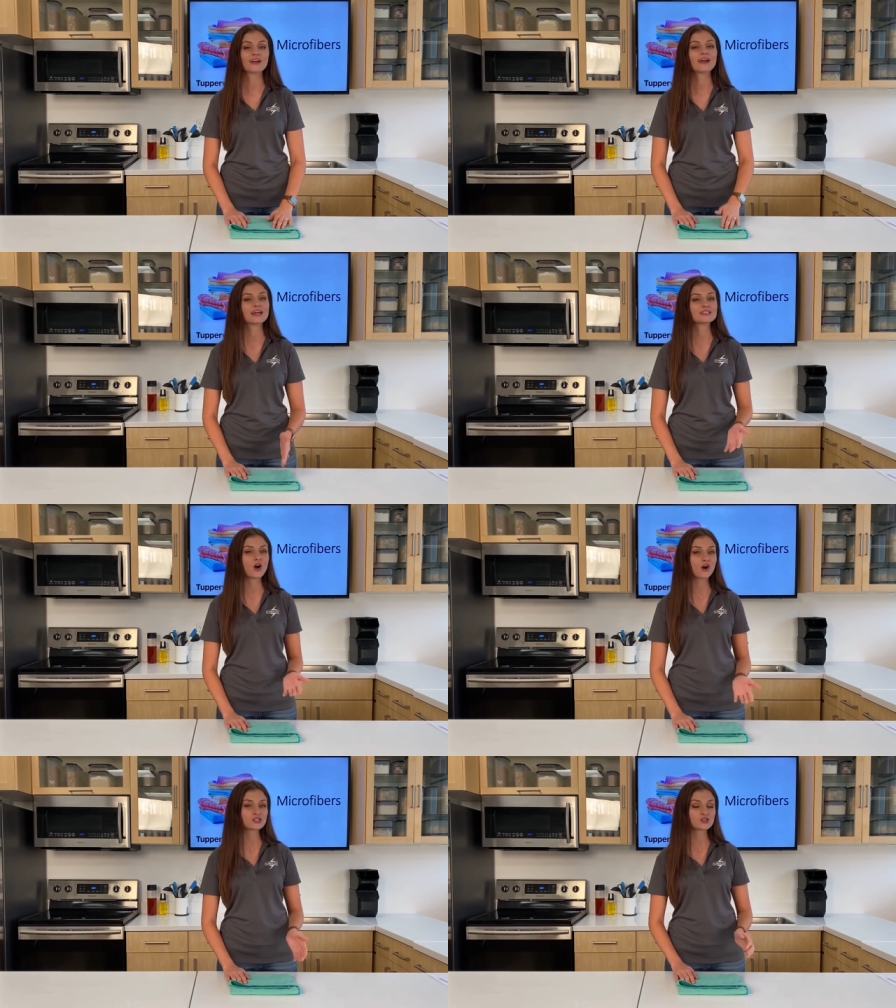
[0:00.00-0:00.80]
It's
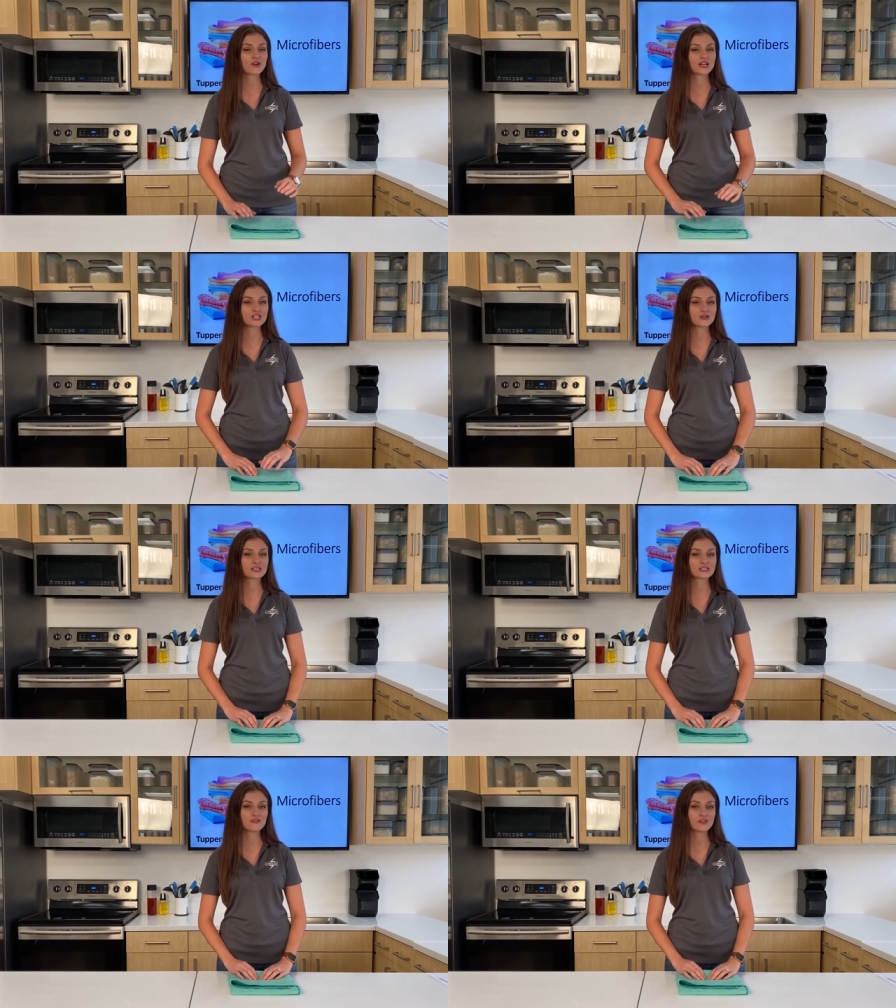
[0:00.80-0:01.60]
also great to use
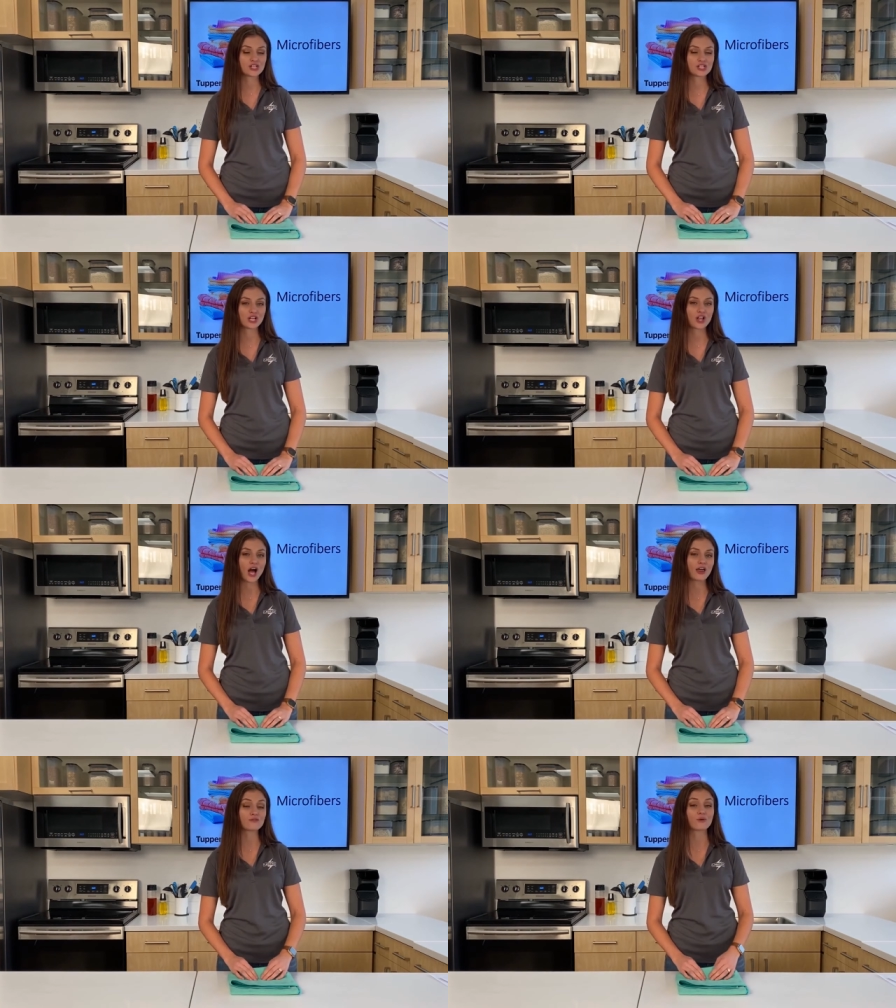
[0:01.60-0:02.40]
as a finishing
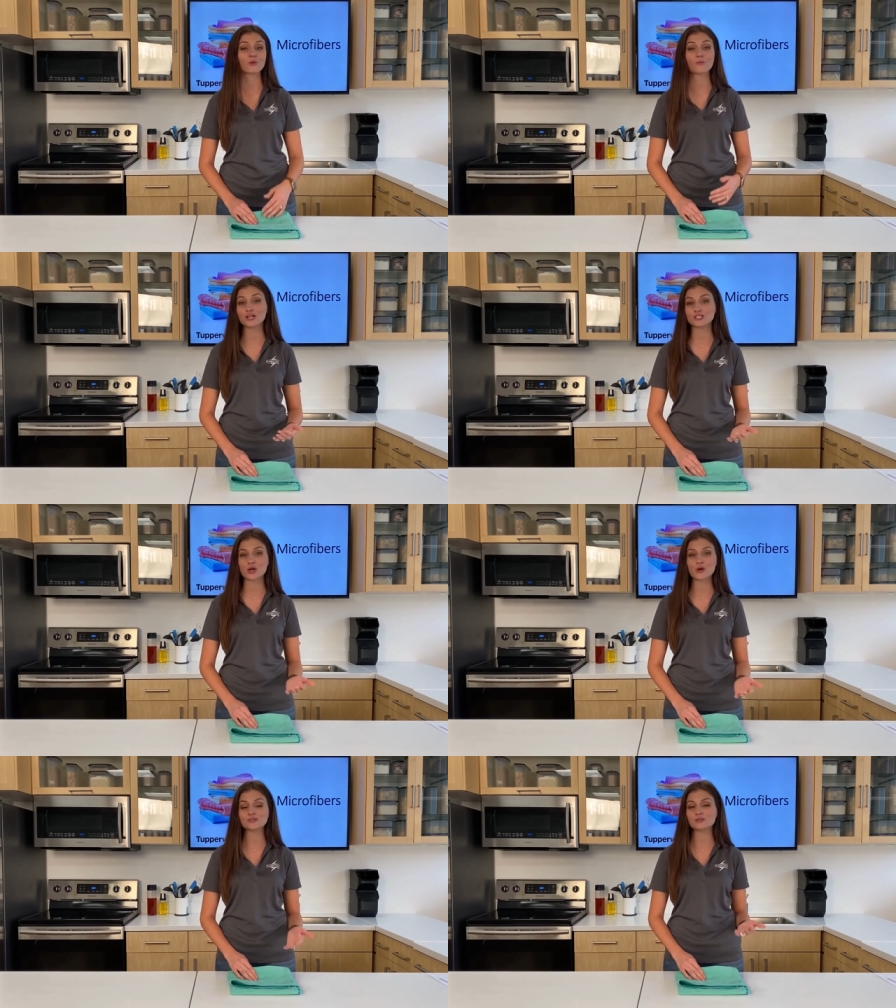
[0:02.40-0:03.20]
cloth for
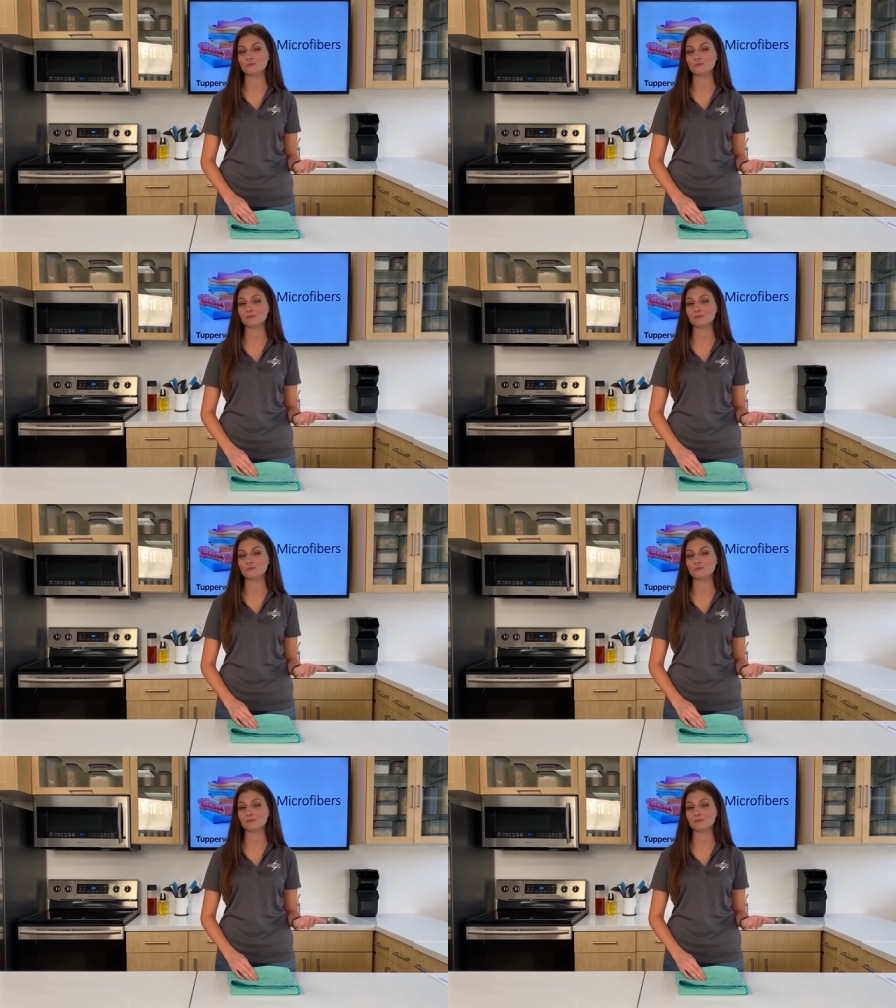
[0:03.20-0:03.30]
windows,